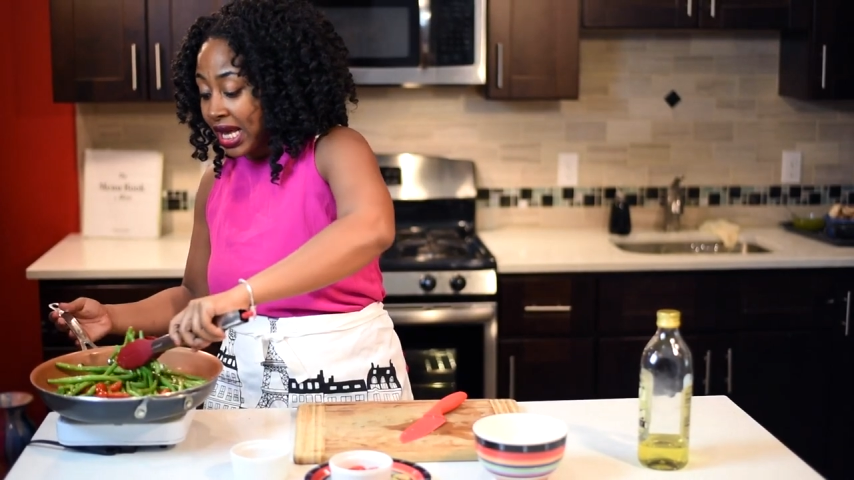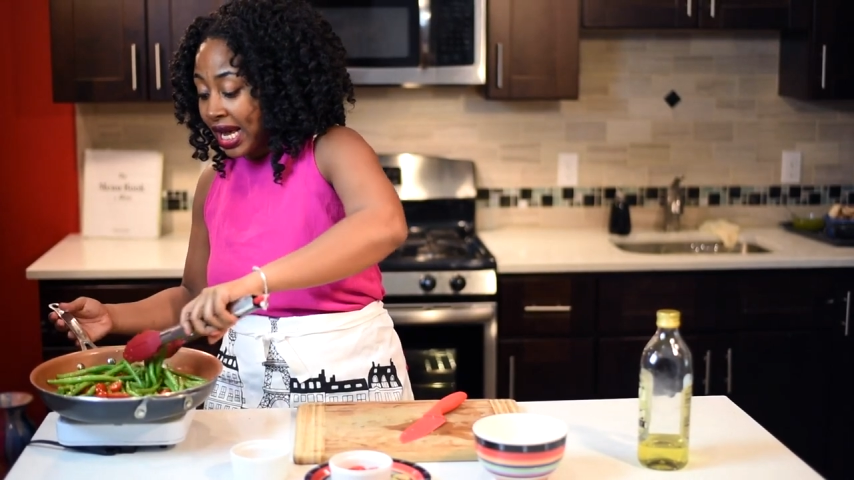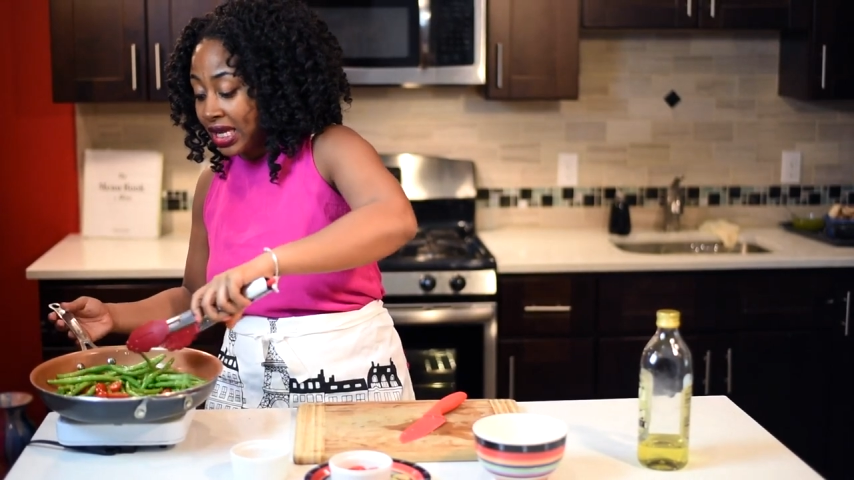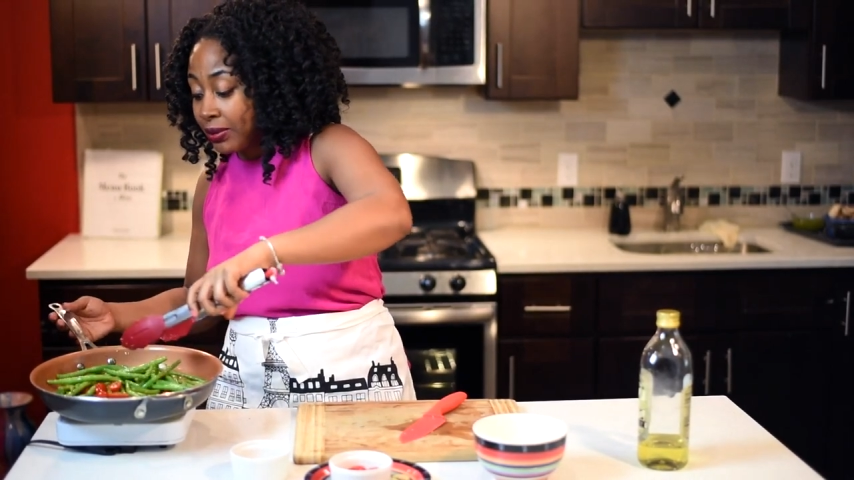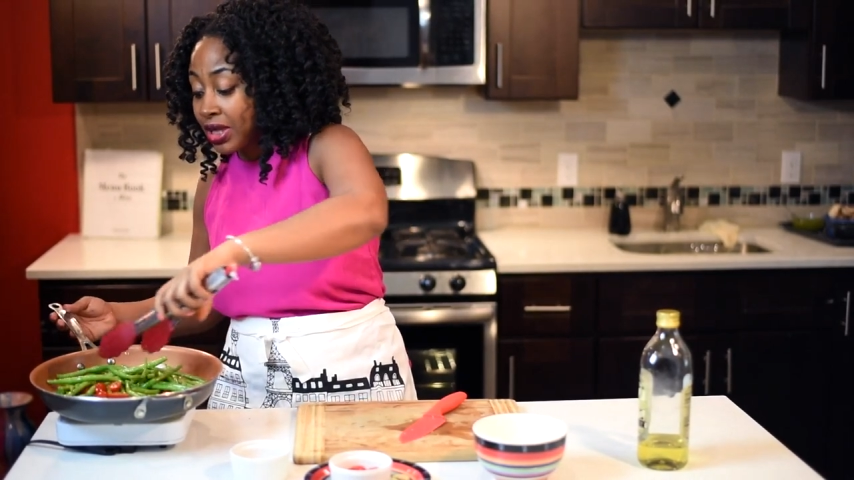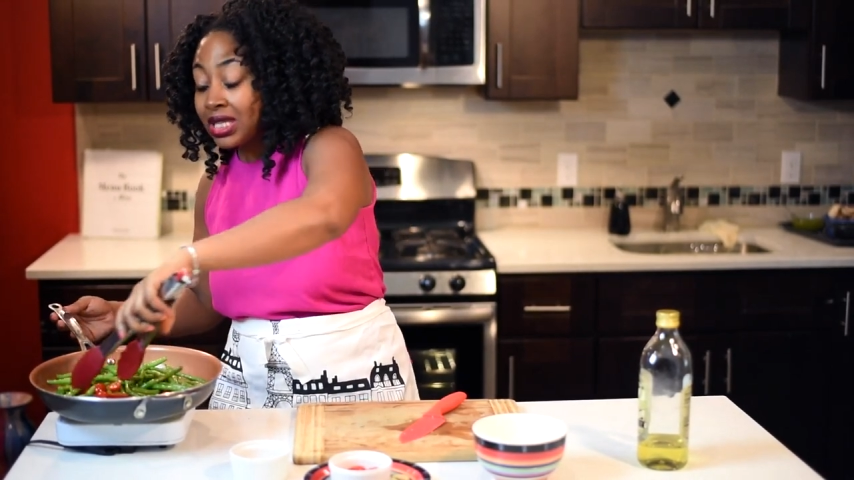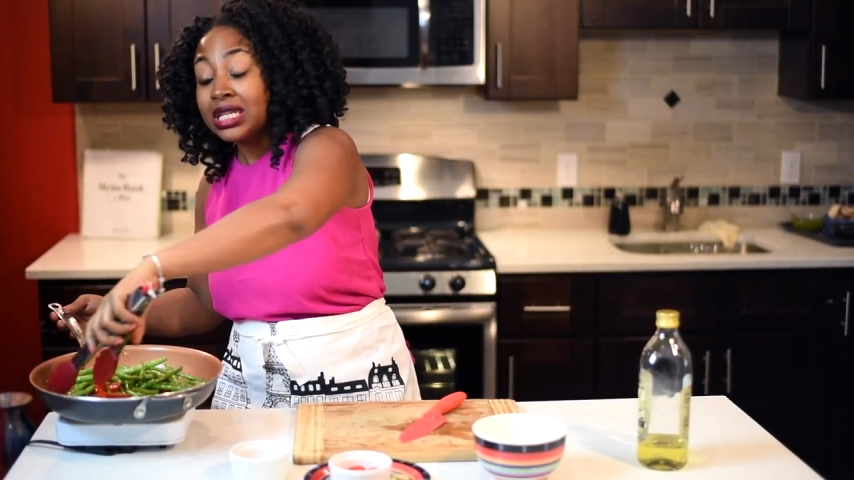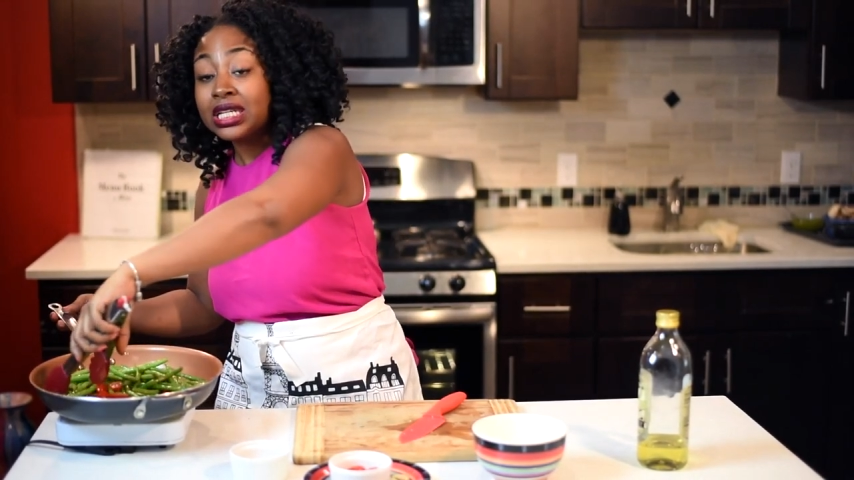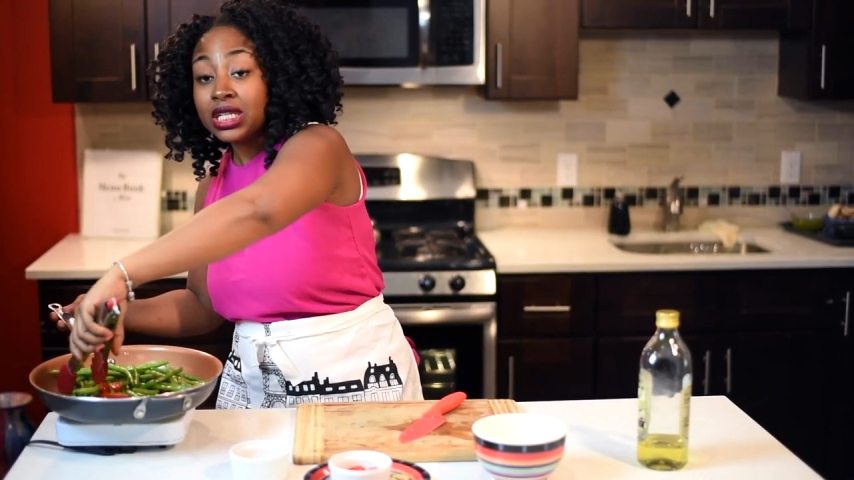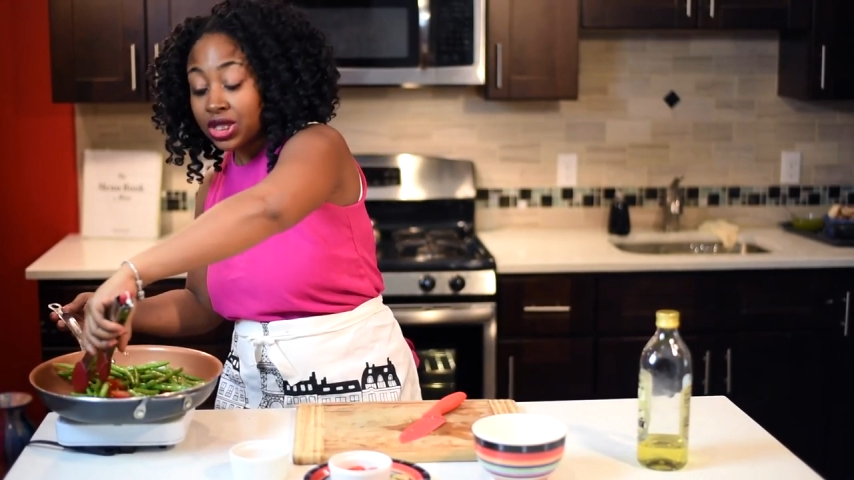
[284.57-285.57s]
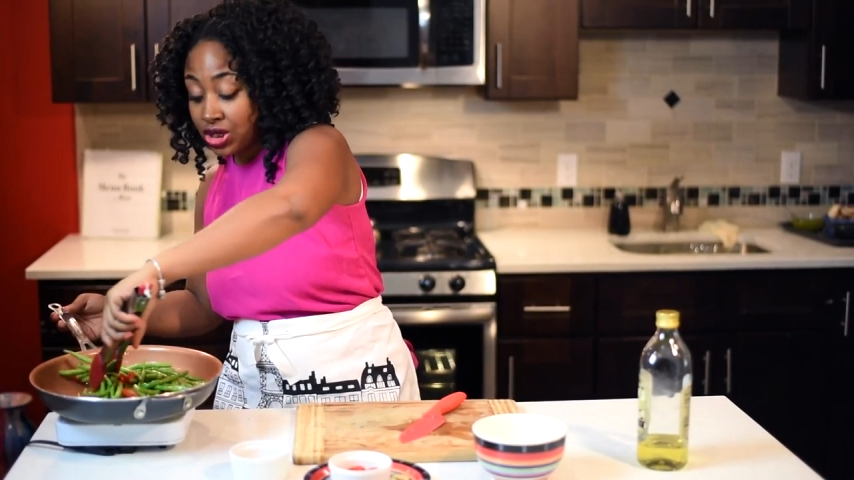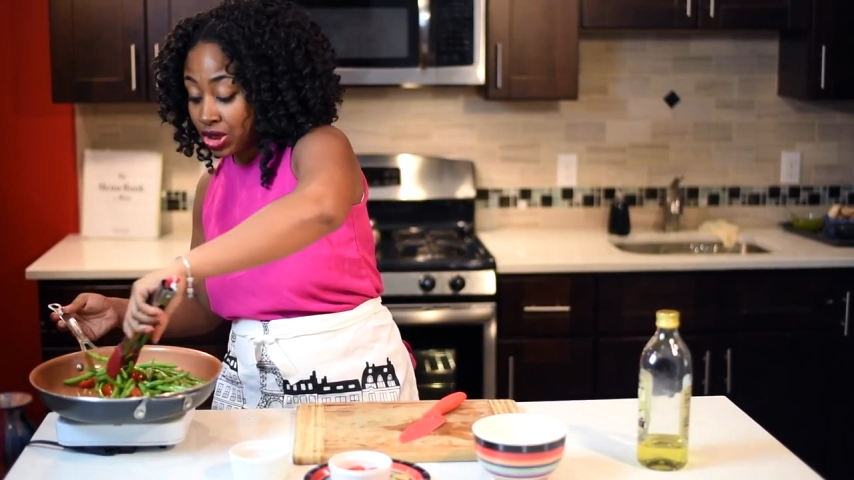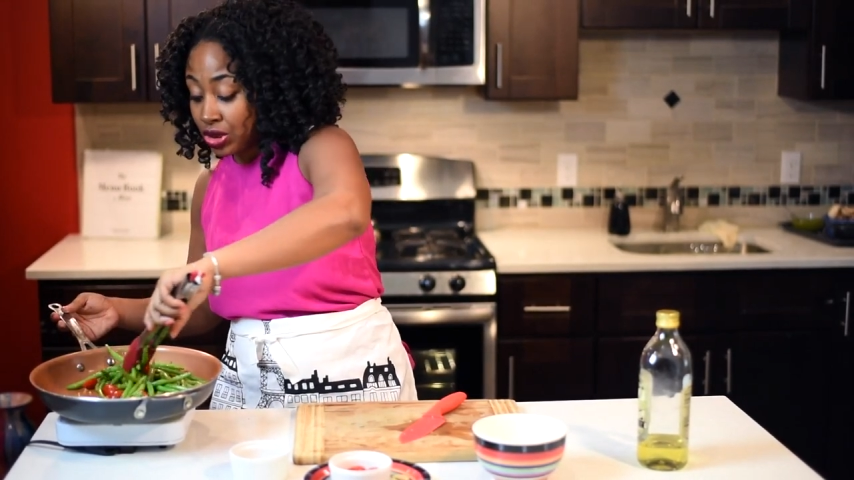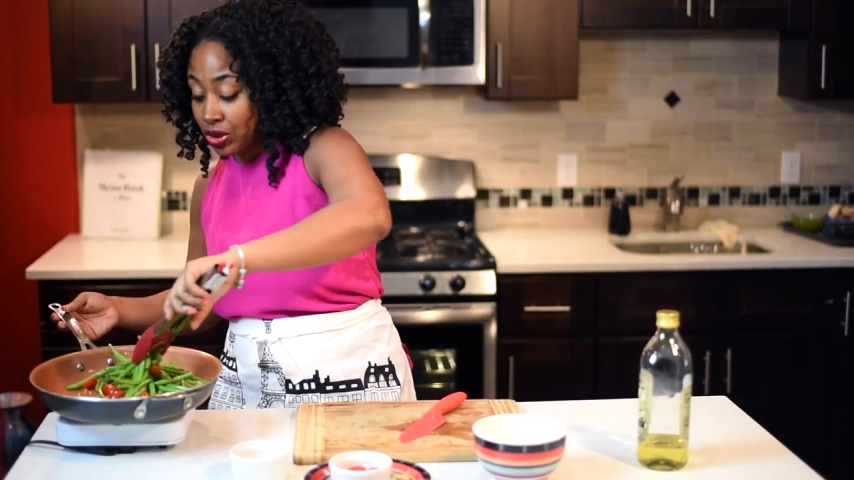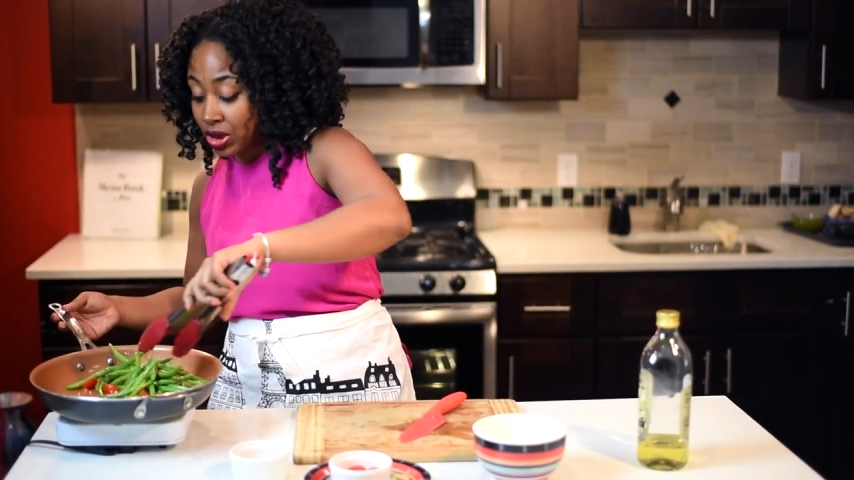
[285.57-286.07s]
and I'm gonna let it
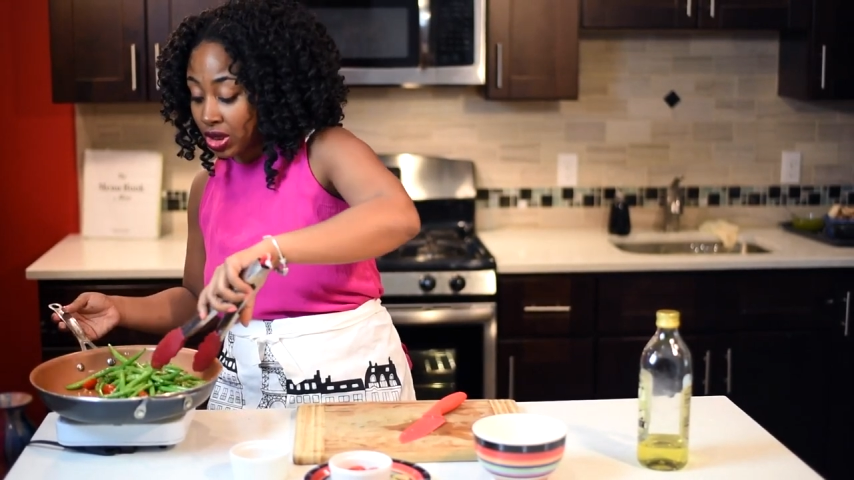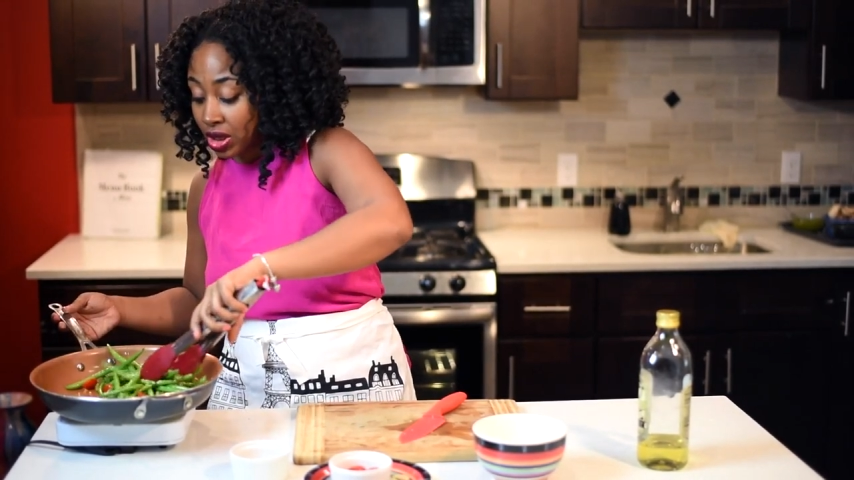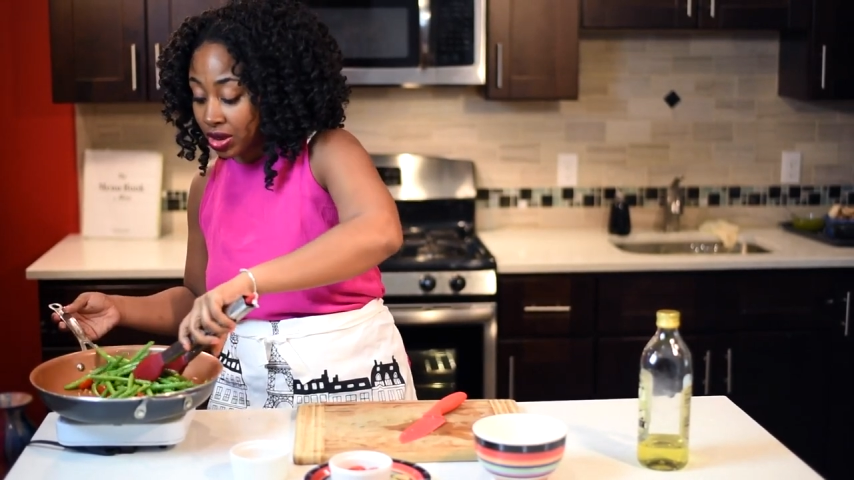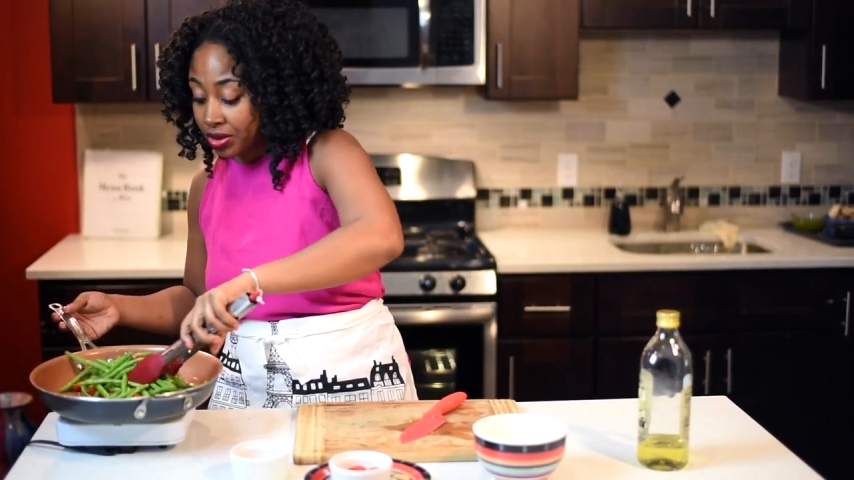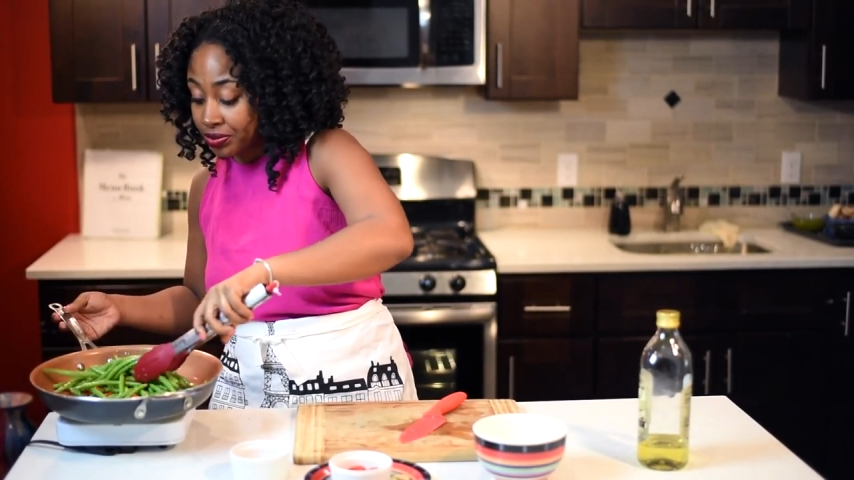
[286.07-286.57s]
continue to cook.